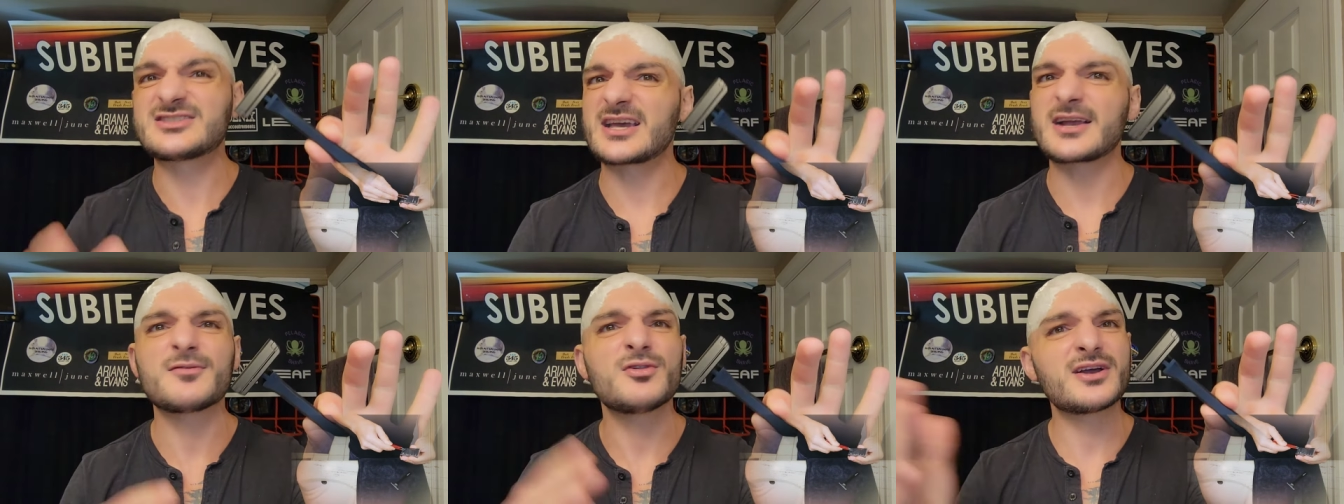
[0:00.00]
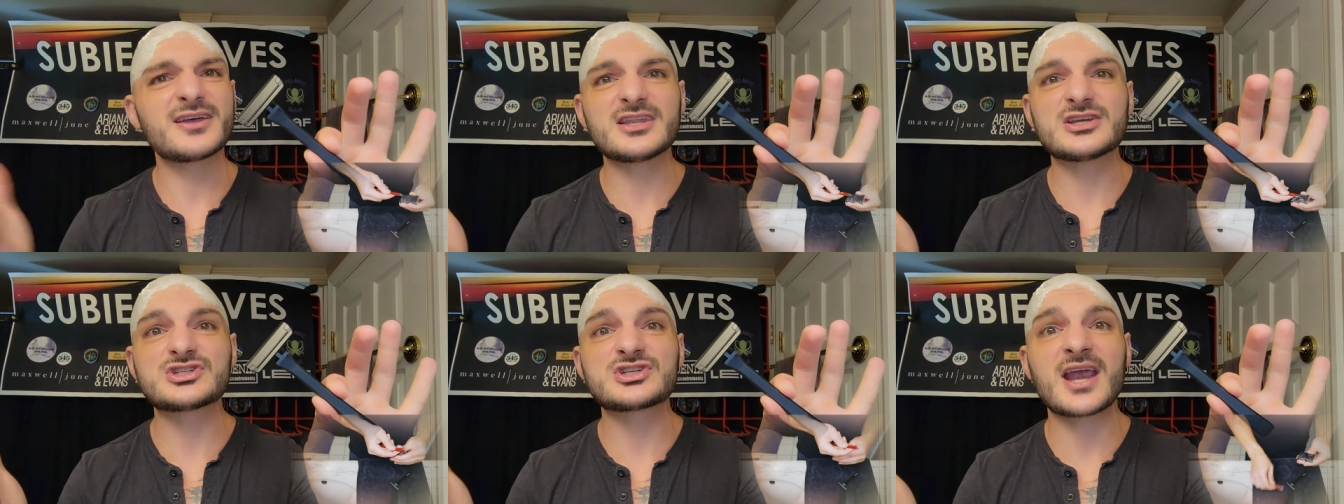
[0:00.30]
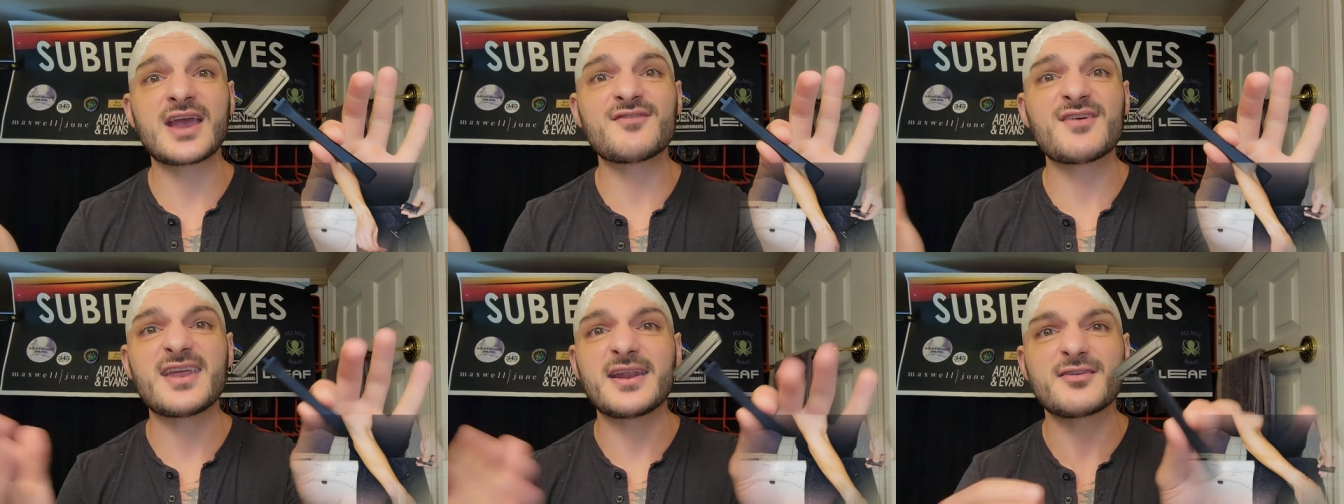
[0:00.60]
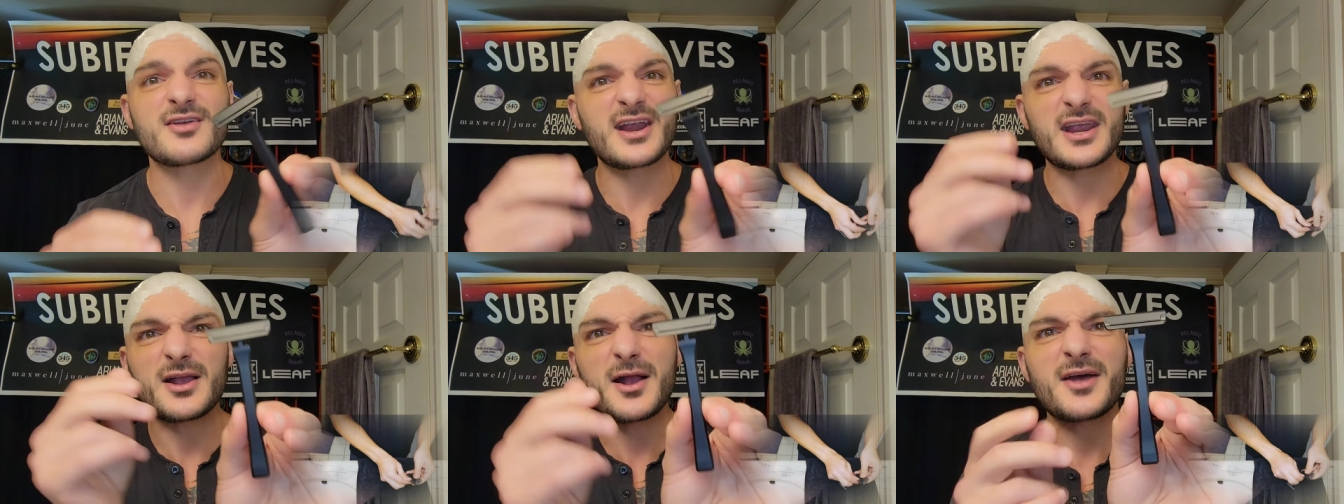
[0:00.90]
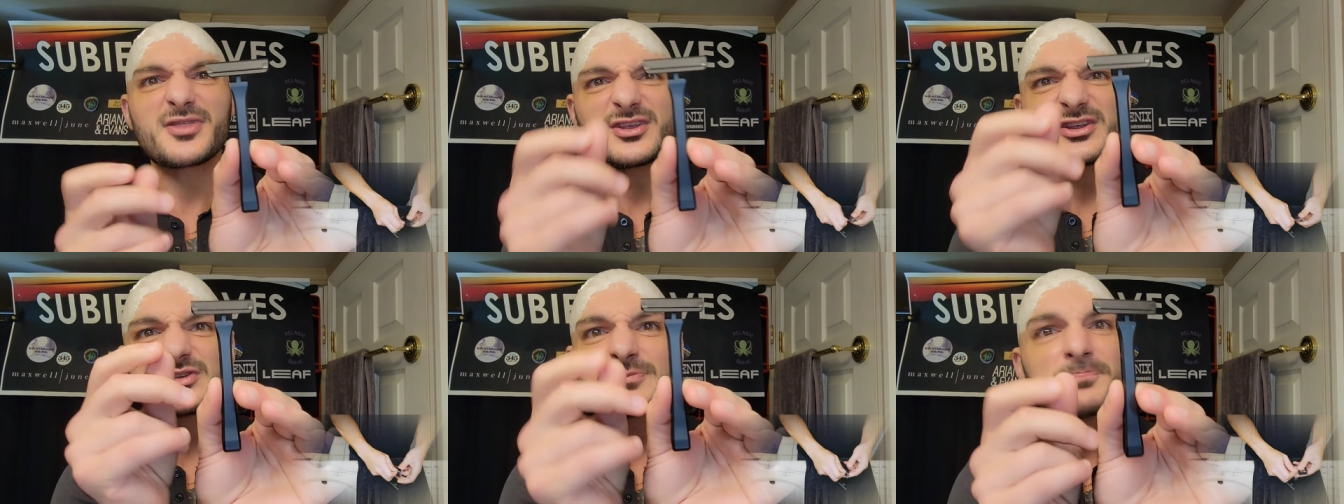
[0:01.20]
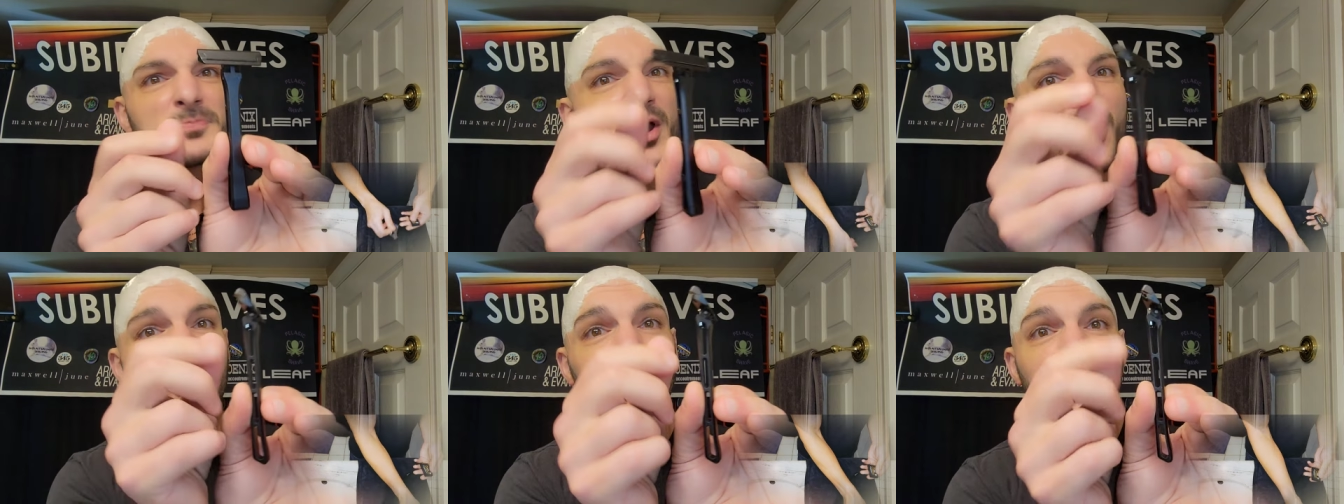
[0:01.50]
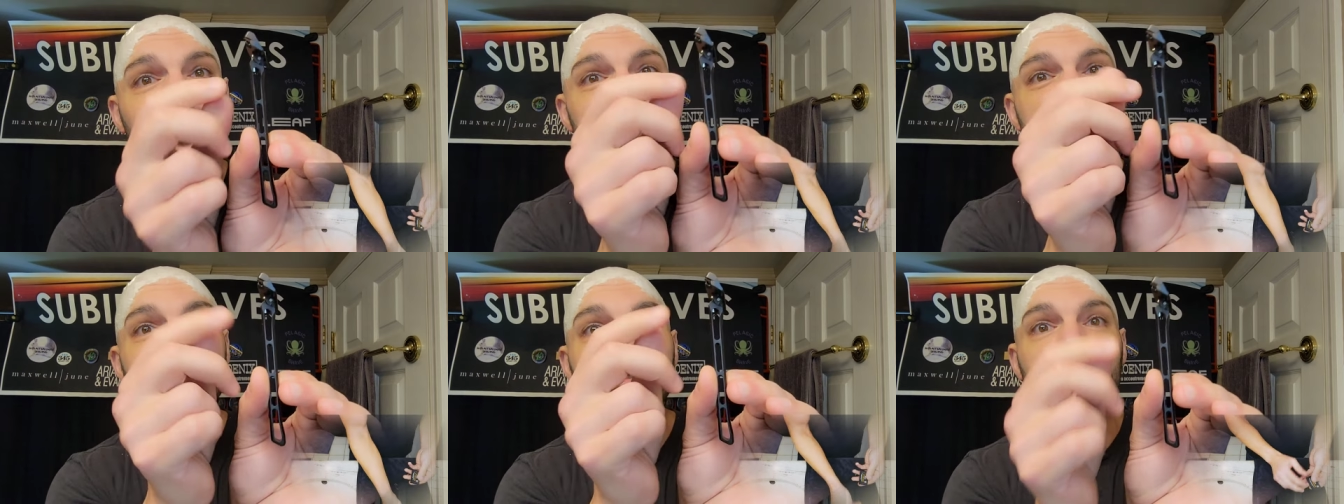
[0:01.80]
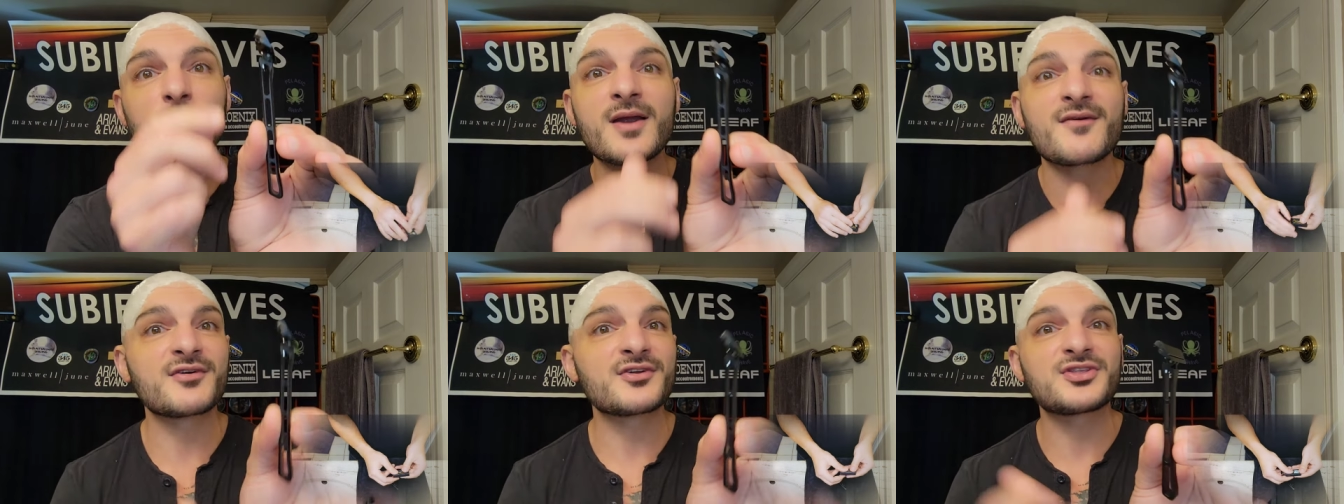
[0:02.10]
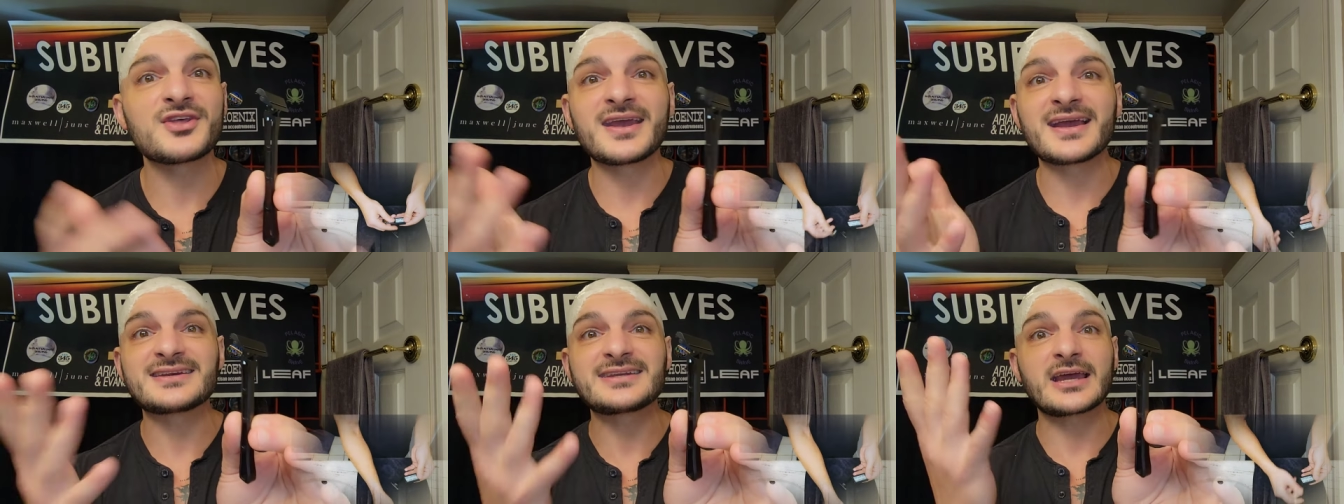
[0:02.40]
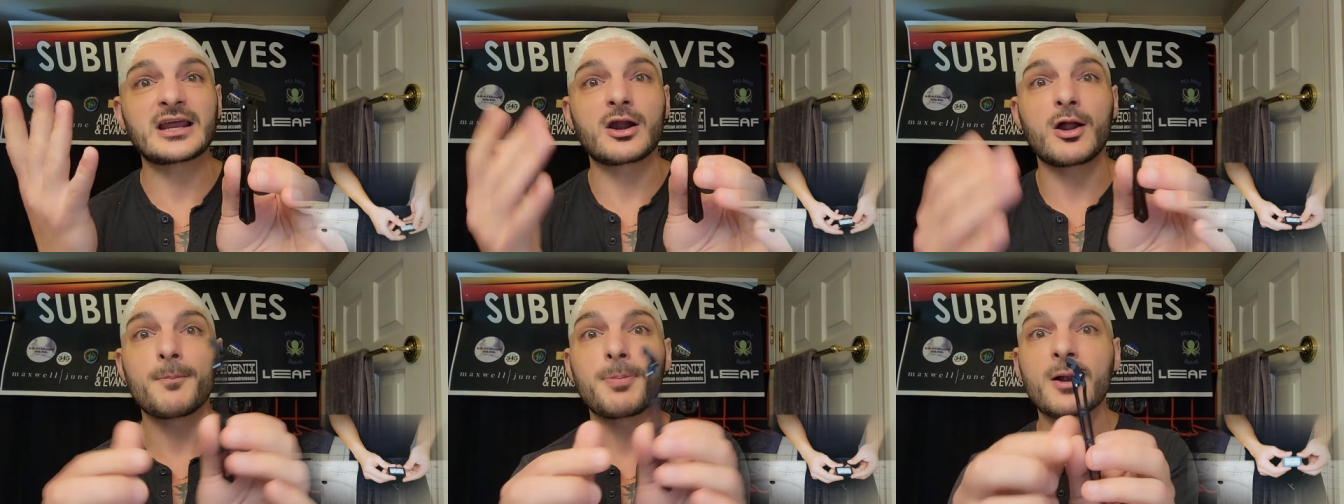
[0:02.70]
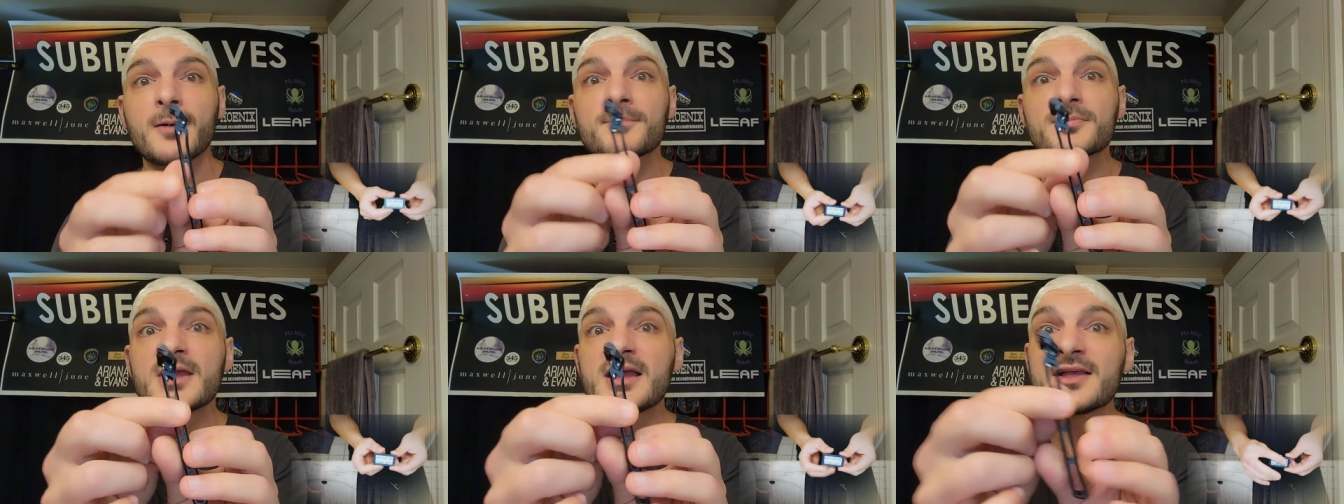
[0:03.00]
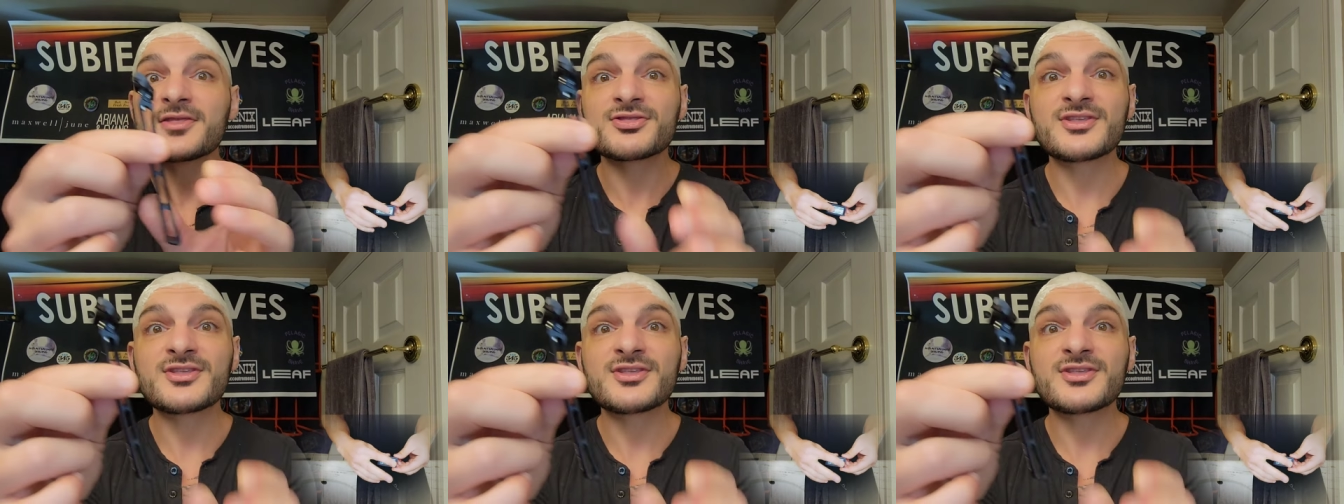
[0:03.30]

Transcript: Like look at the shave end, right? You have to unscrew everything and take it all apart.